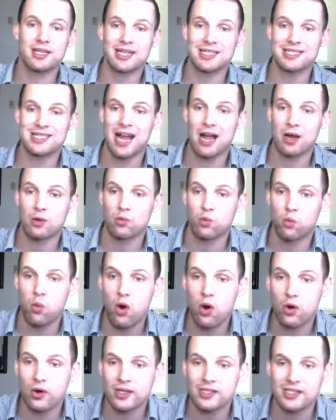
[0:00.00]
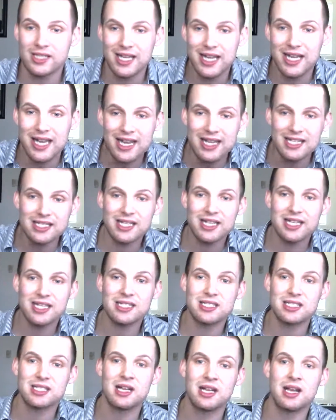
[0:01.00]
does not work is the
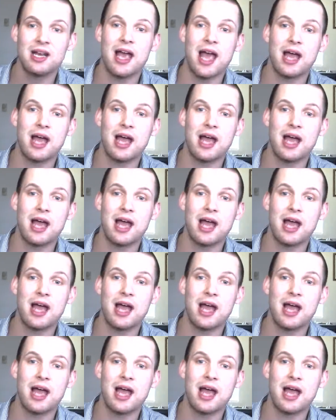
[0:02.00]
easiest